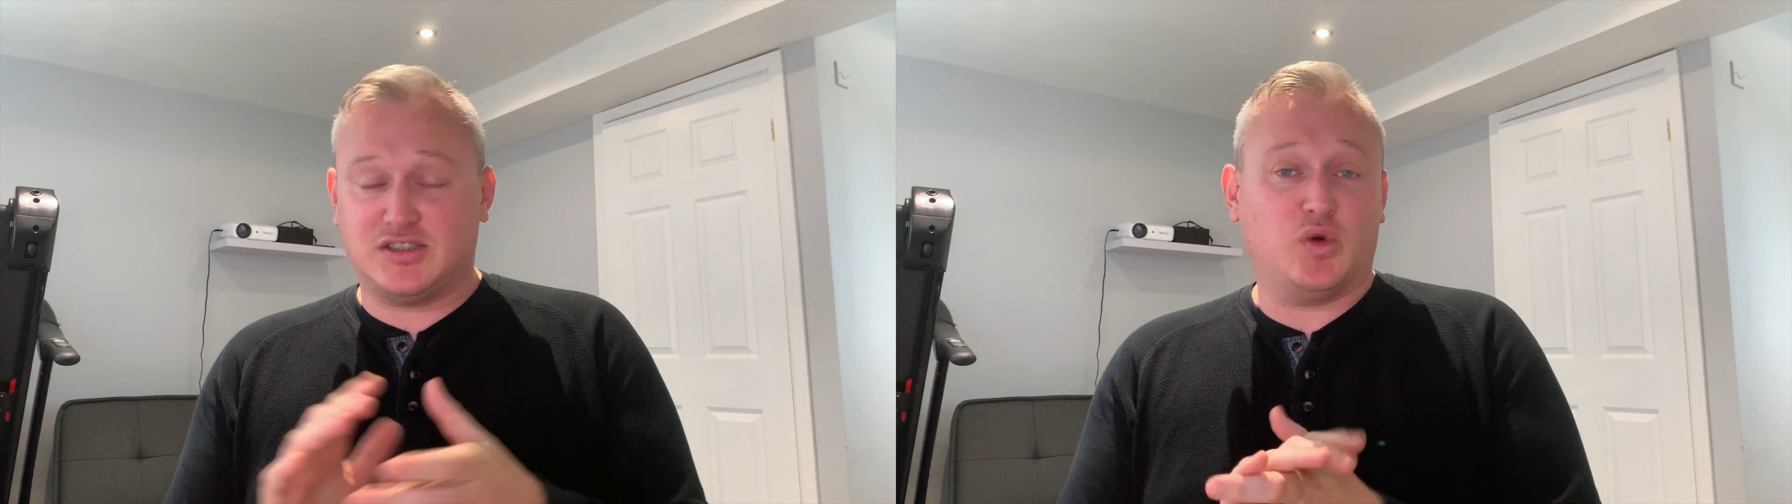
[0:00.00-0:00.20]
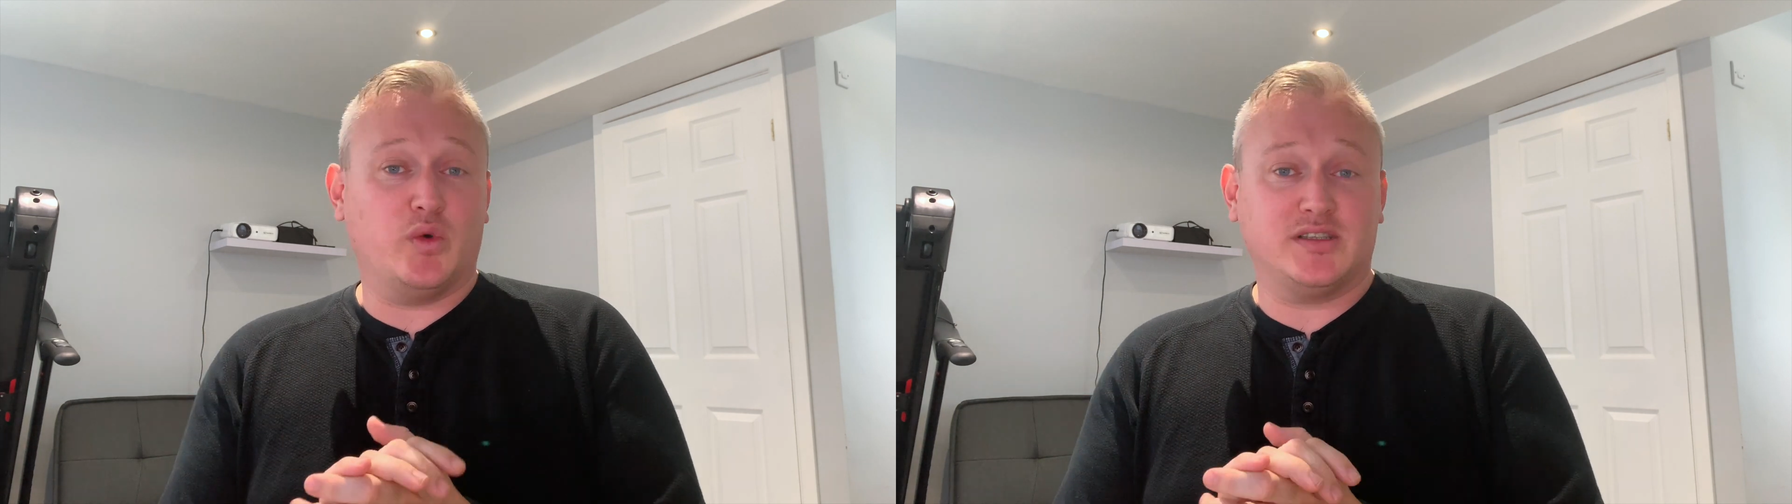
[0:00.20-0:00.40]

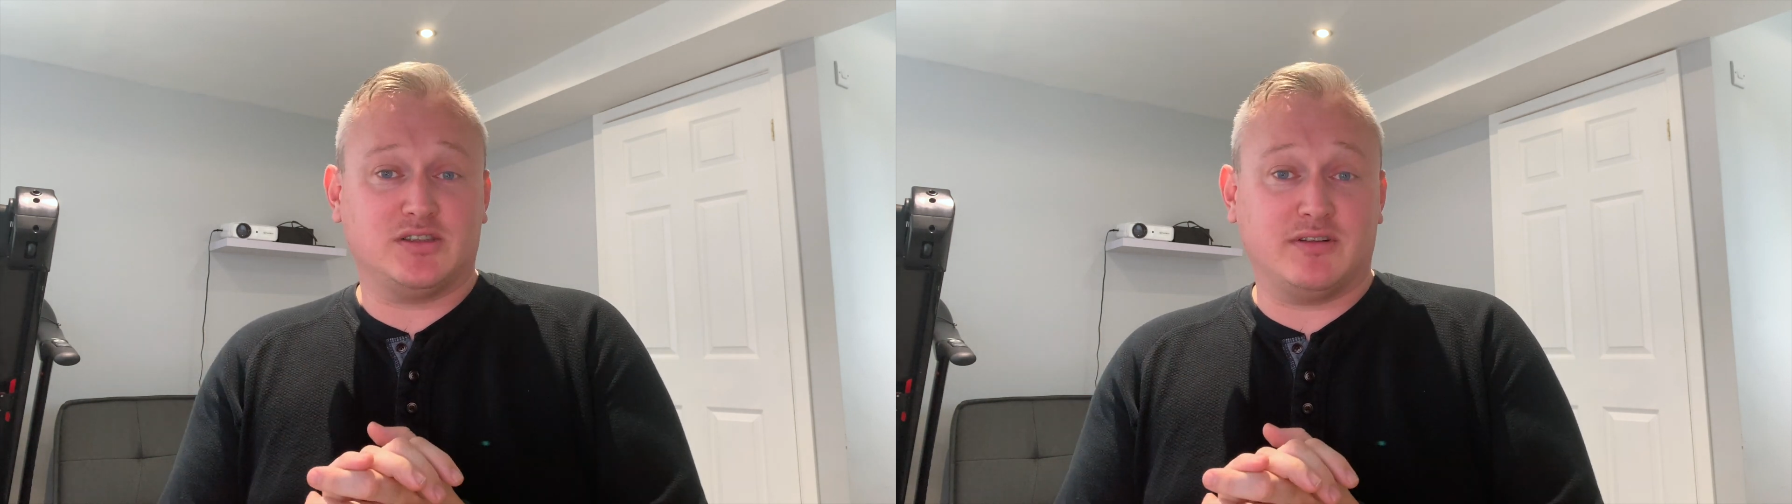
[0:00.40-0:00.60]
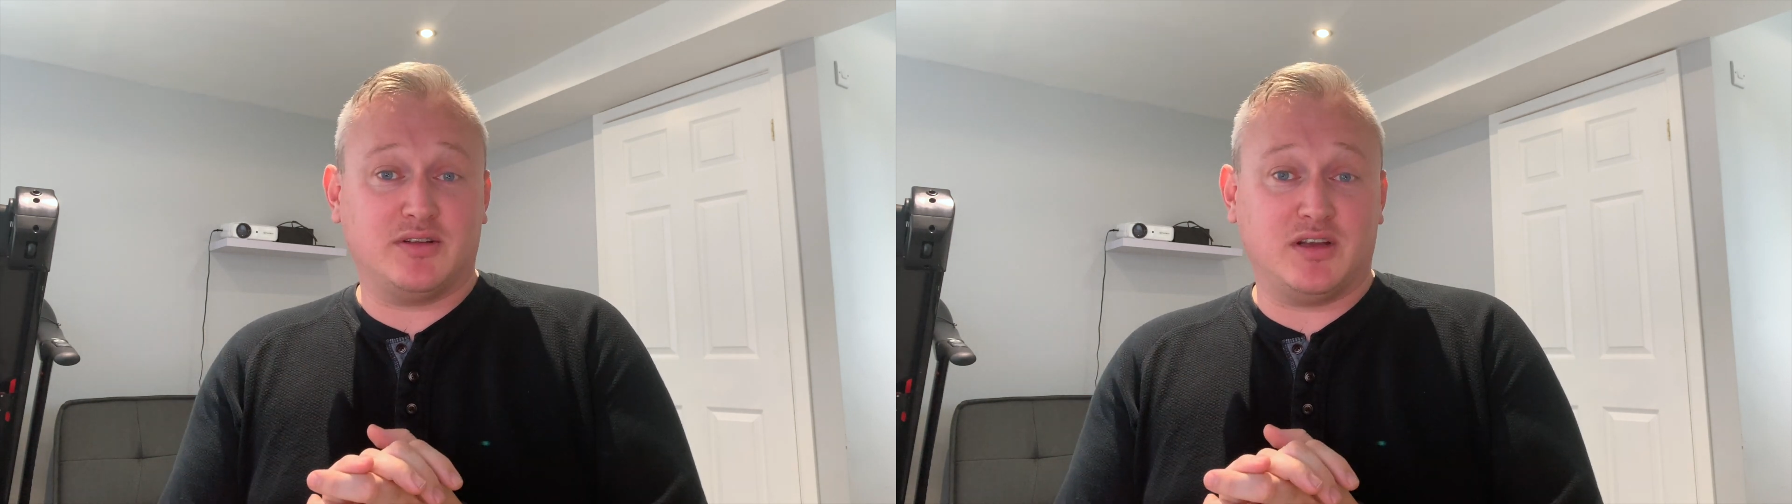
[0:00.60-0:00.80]
not wait
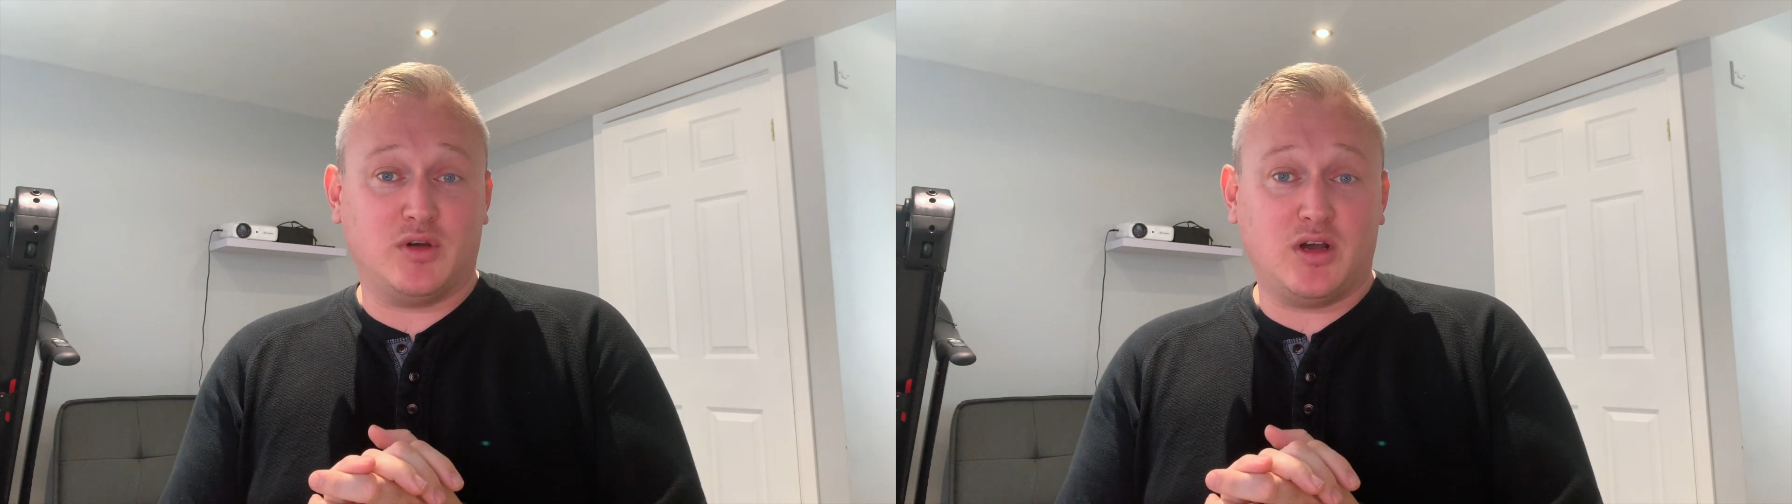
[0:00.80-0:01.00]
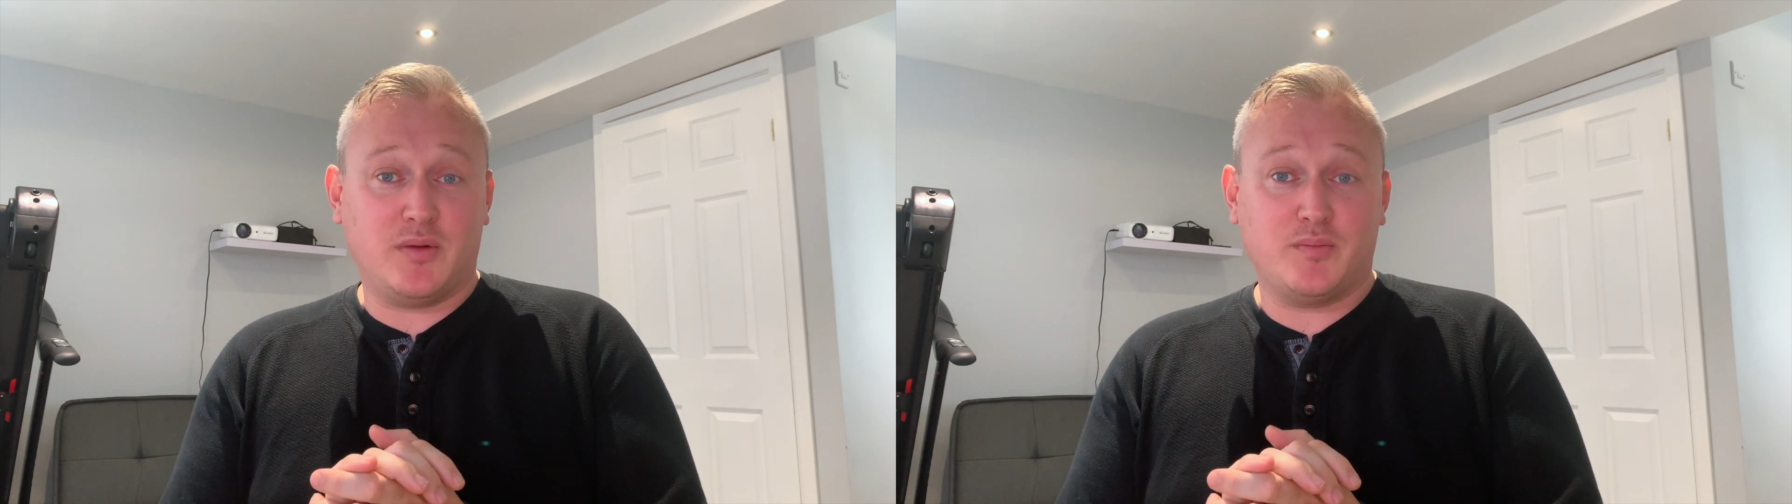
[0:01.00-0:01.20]
around
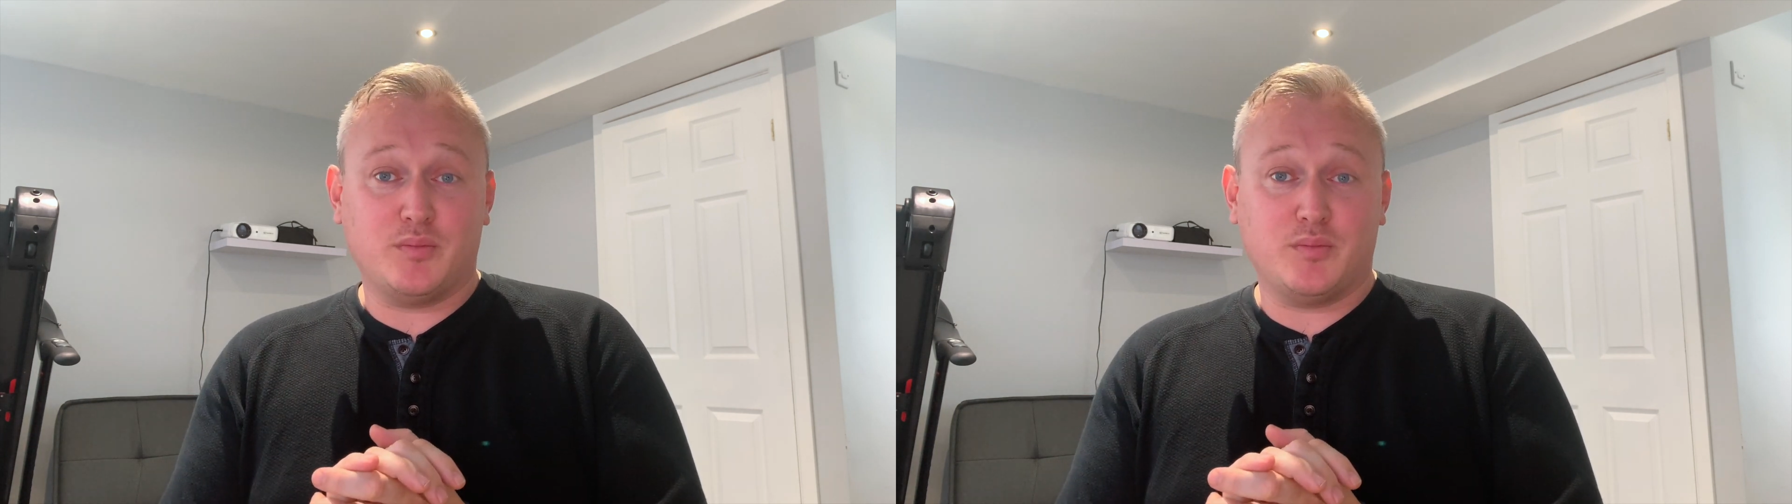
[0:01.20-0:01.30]
anymore.